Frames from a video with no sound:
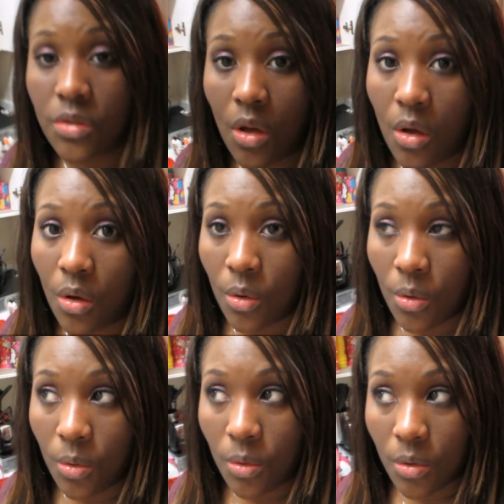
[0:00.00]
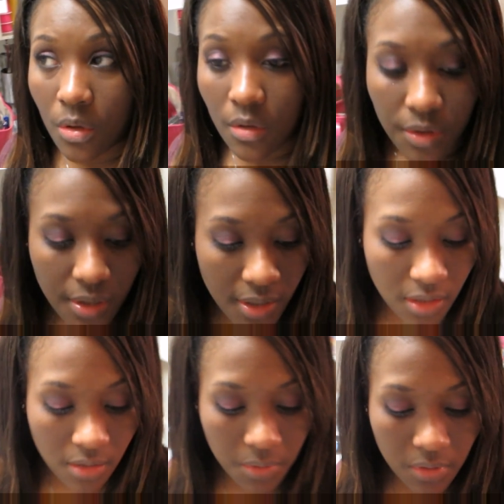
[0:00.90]
So
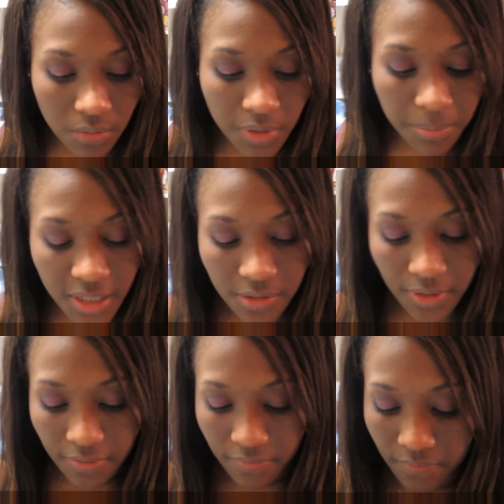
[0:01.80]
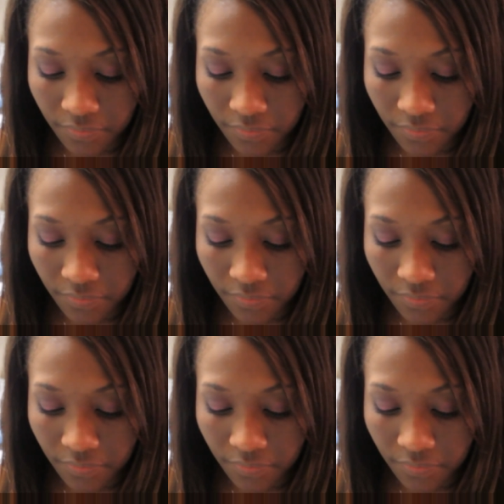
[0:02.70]
the, what am I doing?